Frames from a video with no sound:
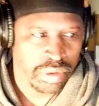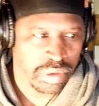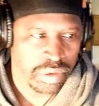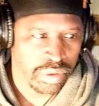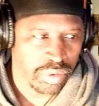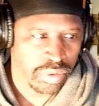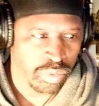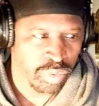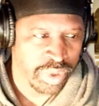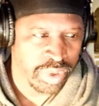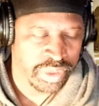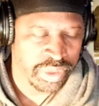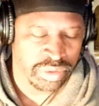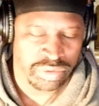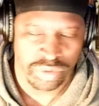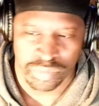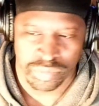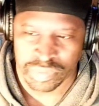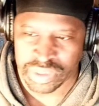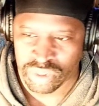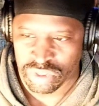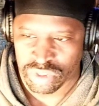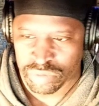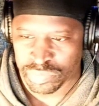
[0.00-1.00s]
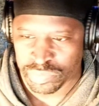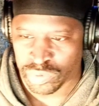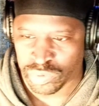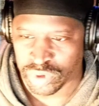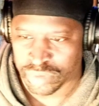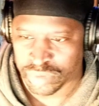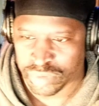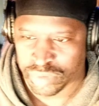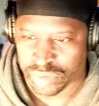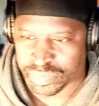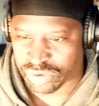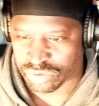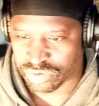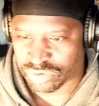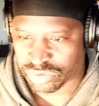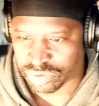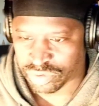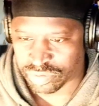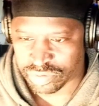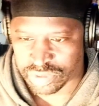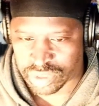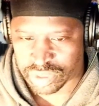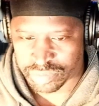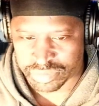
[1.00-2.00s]
What it do, man? It's your boy Battle
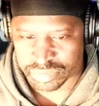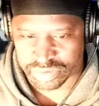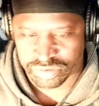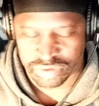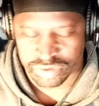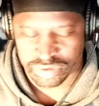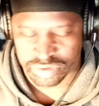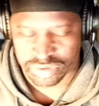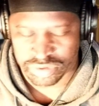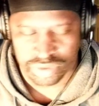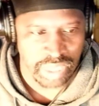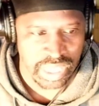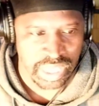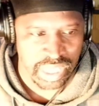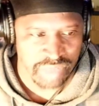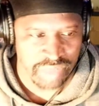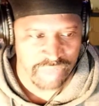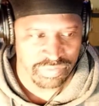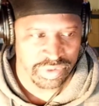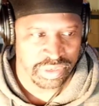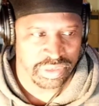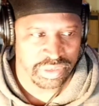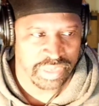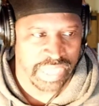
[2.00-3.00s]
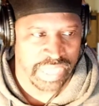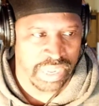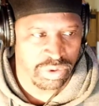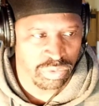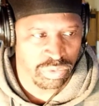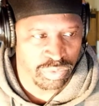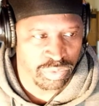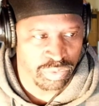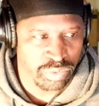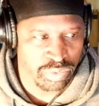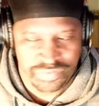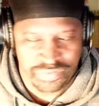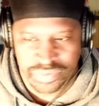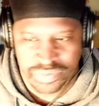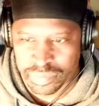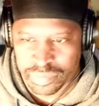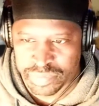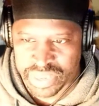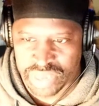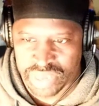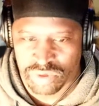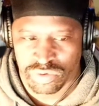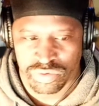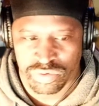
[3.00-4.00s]
Truth coming to you live and direct from the
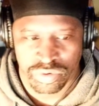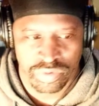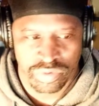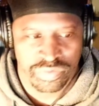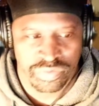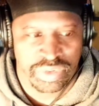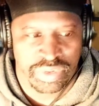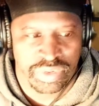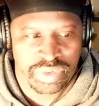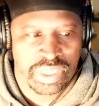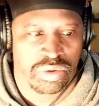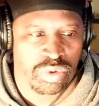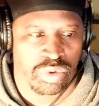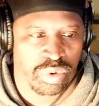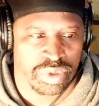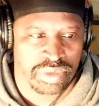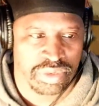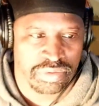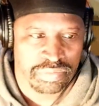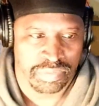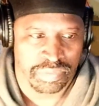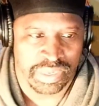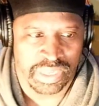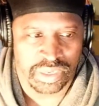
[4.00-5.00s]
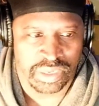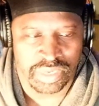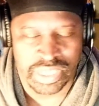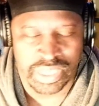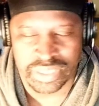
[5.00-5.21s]
Battle Truth headquarters, man.